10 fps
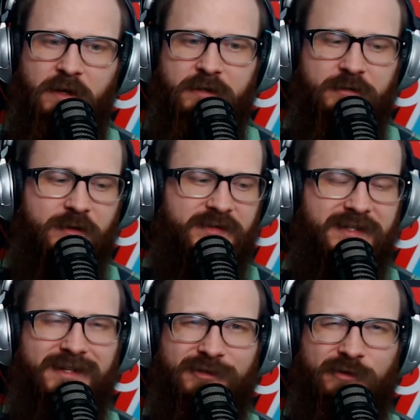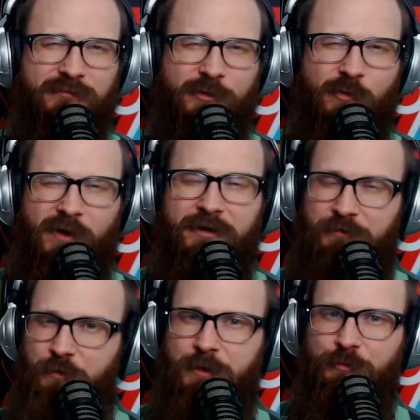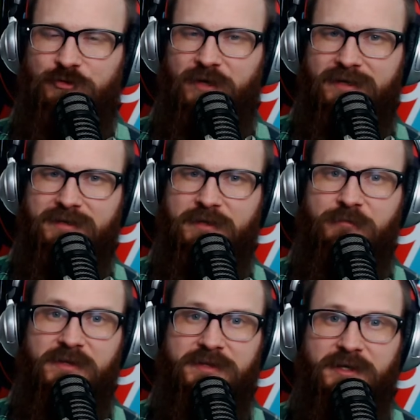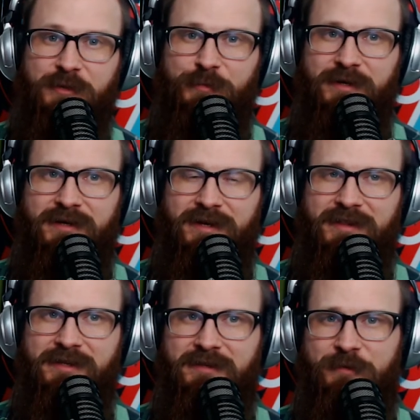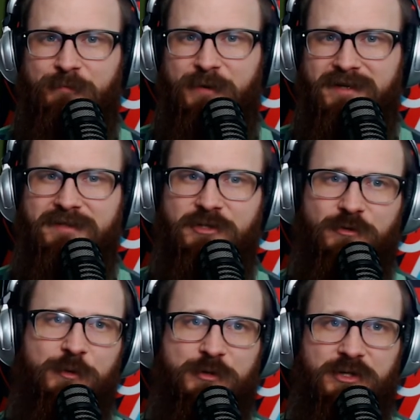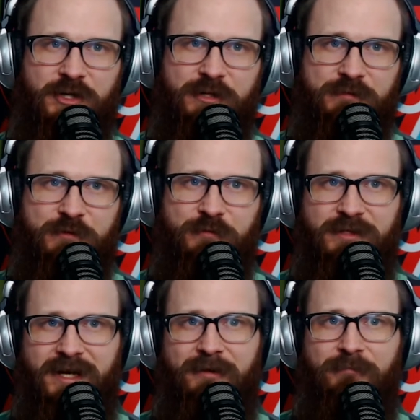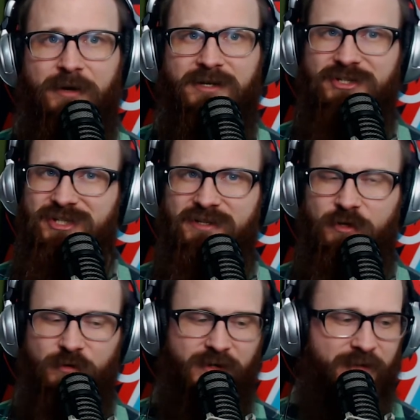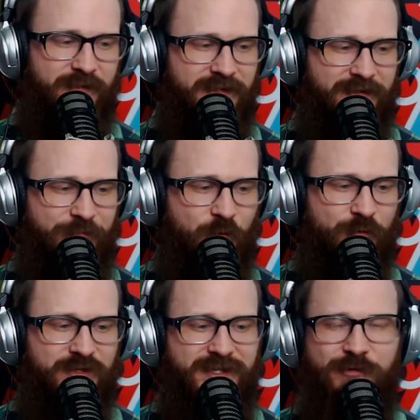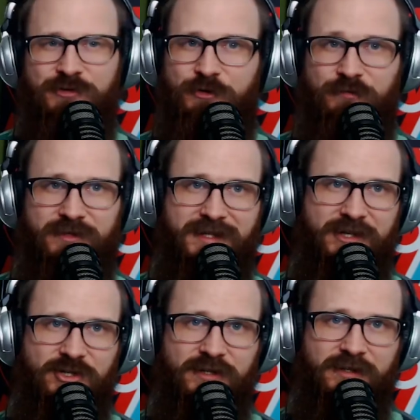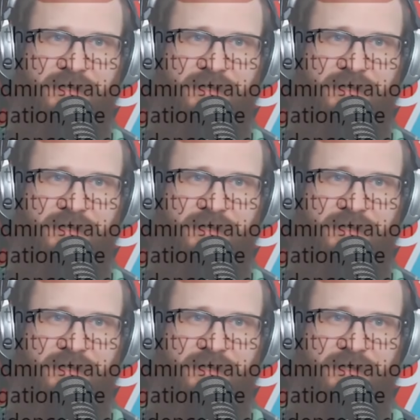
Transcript: So I've seen quite a few people try to sum this up, and I think the best description comes from Dan Bongino. He was a former Secret Service agent.